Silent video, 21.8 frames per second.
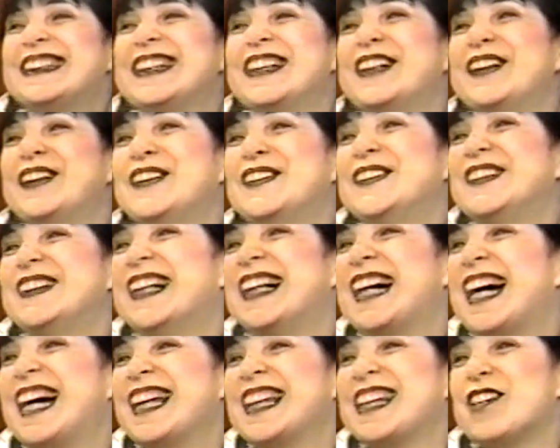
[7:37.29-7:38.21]
so
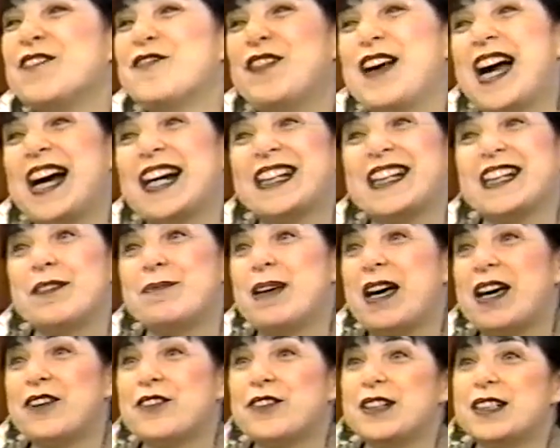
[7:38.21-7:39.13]
the fact of the
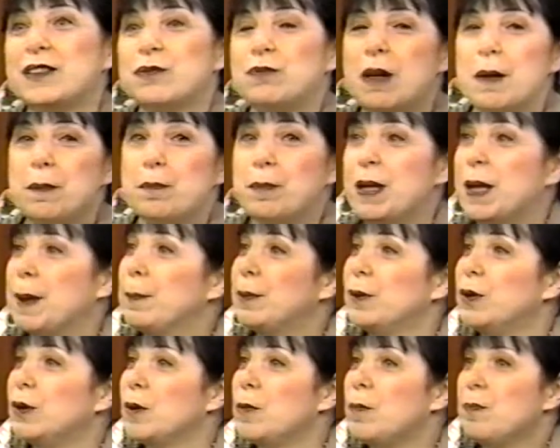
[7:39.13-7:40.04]
matter is what
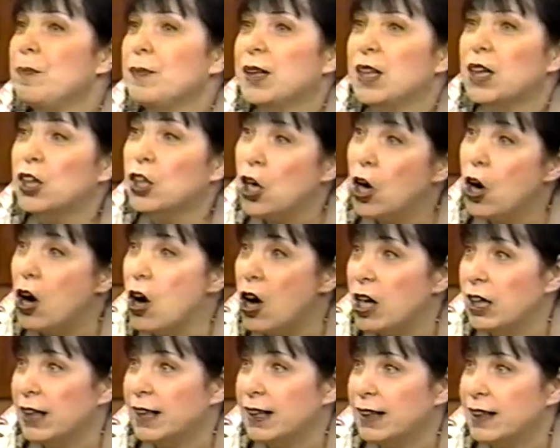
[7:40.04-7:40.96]
people
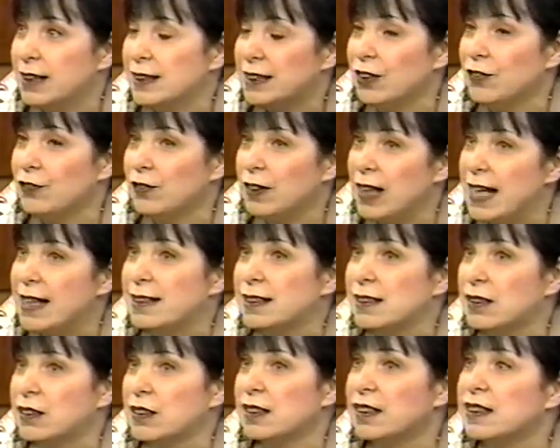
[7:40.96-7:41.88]
call it is of less
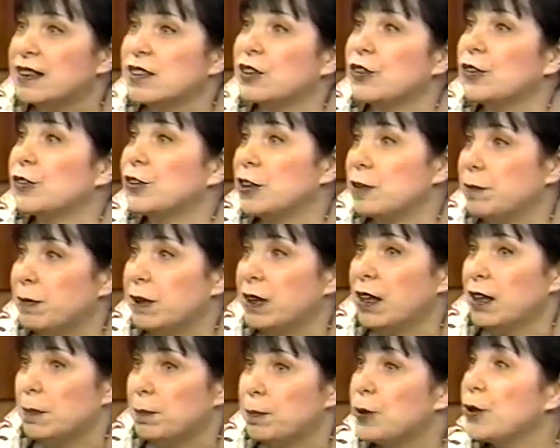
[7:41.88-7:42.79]
concern to me
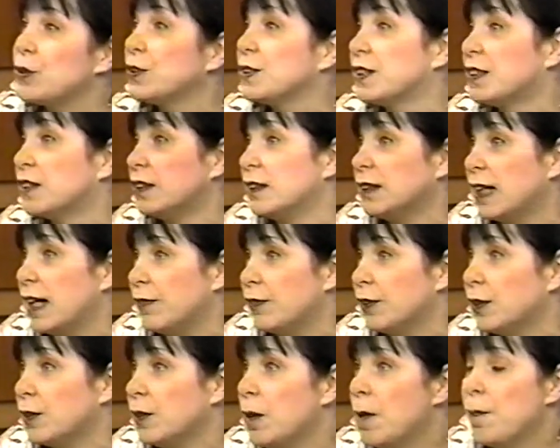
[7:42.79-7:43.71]
on a personal
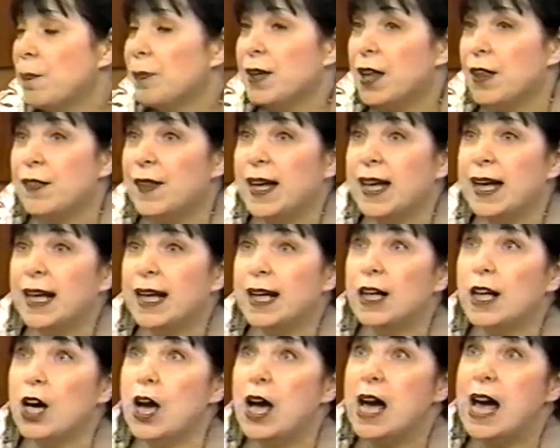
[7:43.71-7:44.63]
level
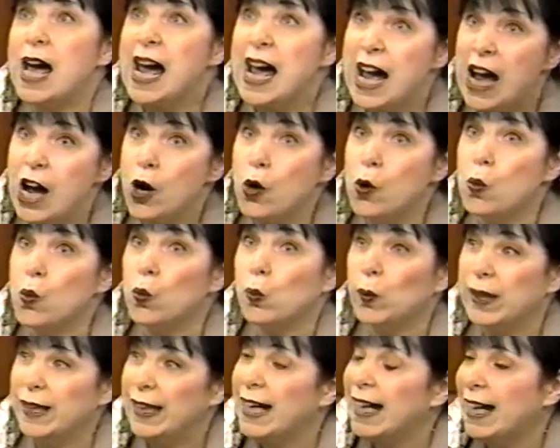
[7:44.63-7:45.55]
than how
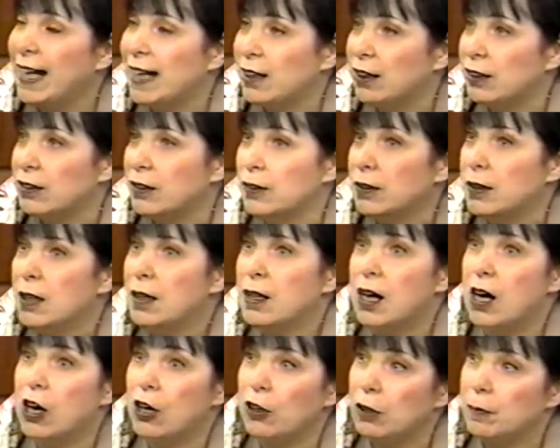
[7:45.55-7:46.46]
we handle
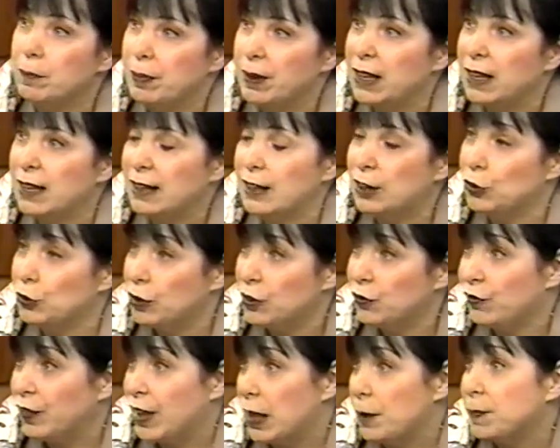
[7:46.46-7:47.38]
our ability to
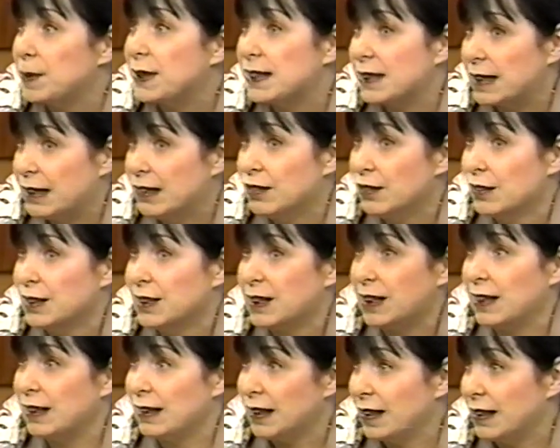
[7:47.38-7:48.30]
develop skills
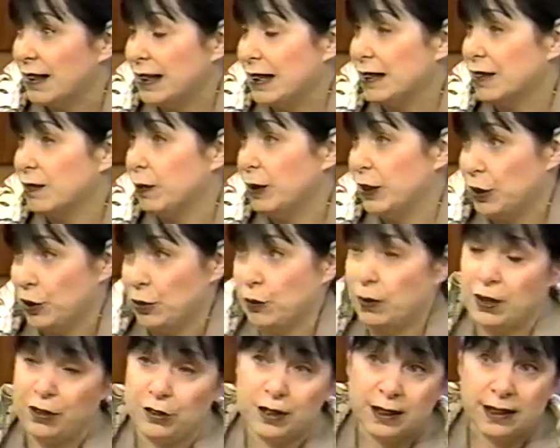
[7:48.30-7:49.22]
in the things we do,
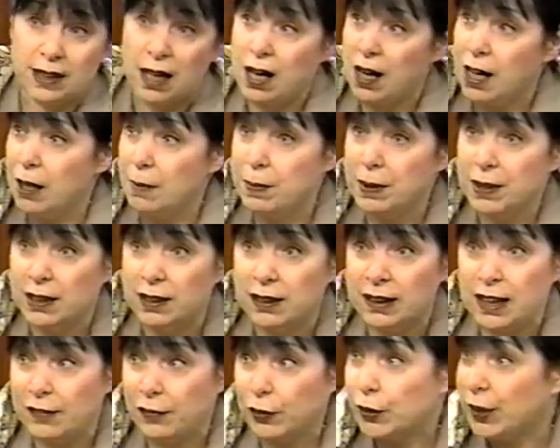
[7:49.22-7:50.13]
whether it's a hobby, and
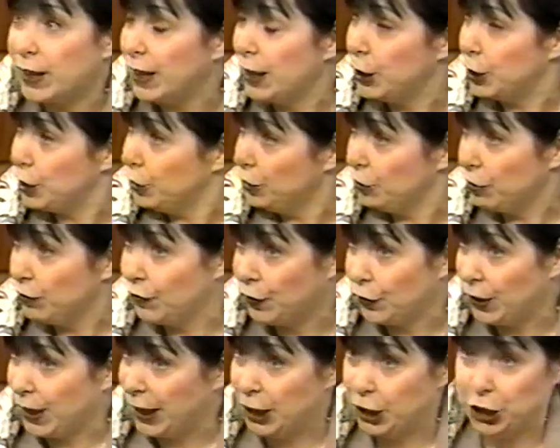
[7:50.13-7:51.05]
a vocation, or a
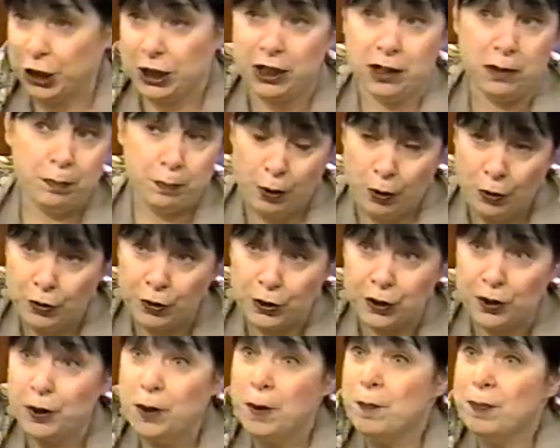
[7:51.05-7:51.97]
vocation. And in
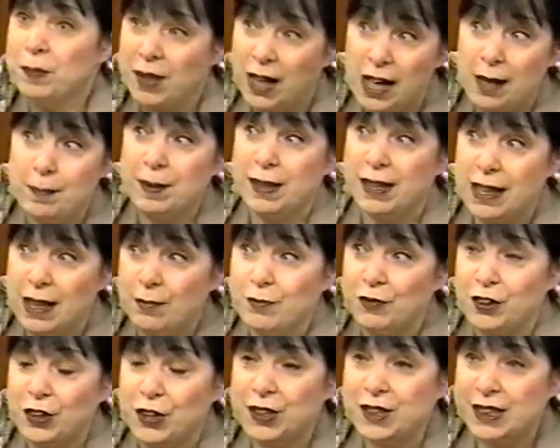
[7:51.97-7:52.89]
poker, I became
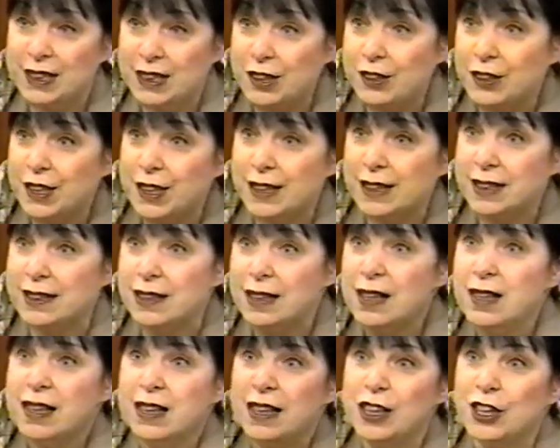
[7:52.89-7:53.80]
very serious
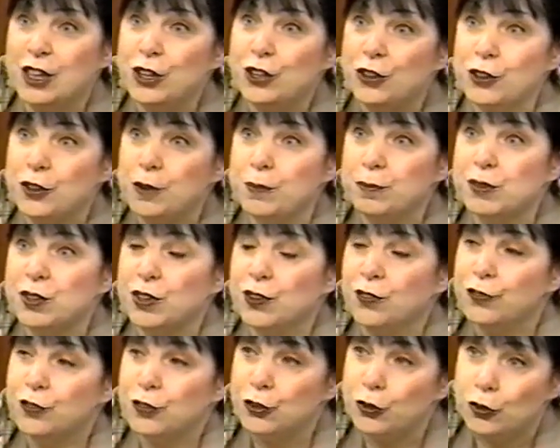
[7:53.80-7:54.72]
in terms
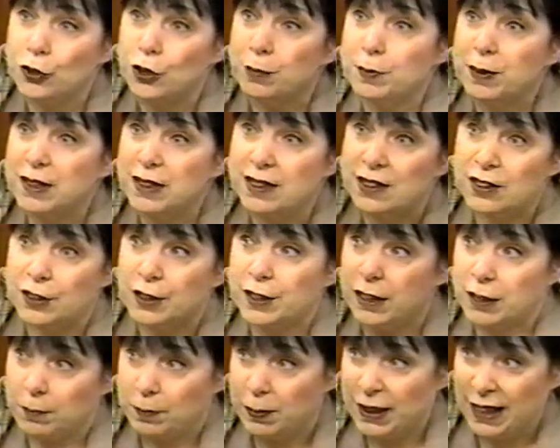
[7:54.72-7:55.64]
of tournament
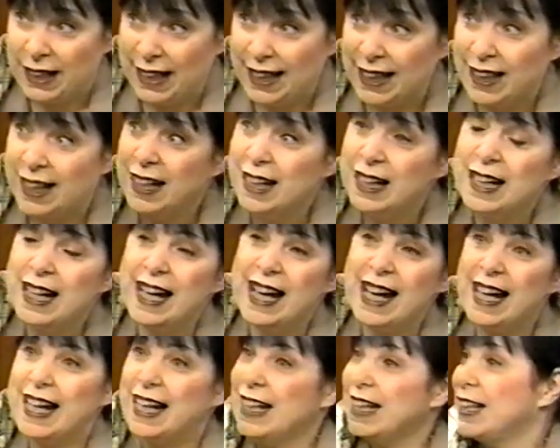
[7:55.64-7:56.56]
circuit play mm -hmm.
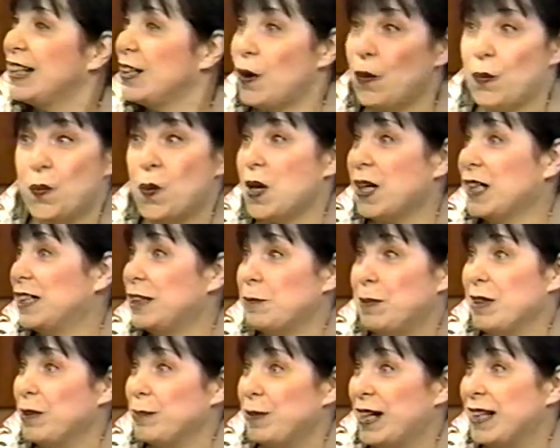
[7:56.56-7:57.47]
and wanted to
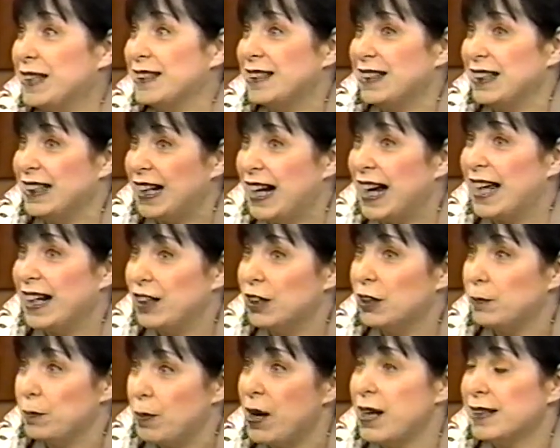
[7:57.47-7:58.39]
be the best that I
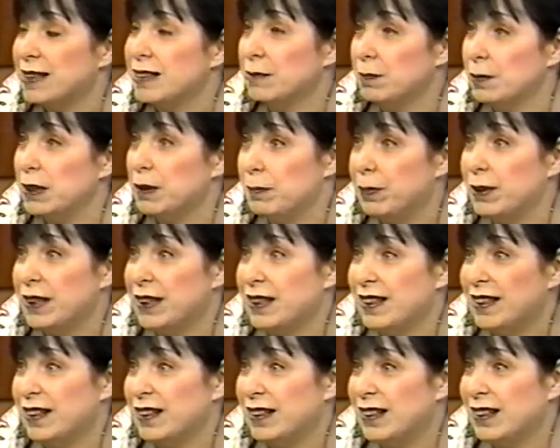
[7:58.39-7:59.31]
could possibly
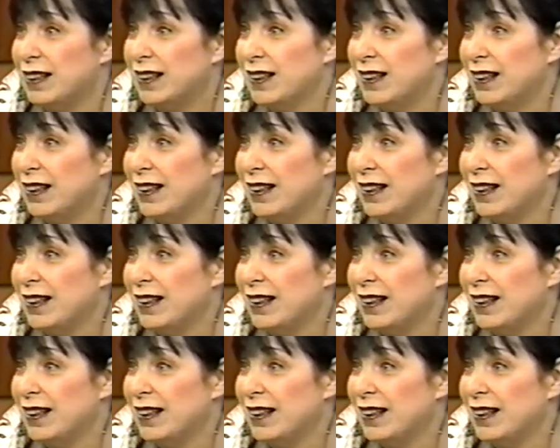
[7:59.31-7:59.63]
be. Well,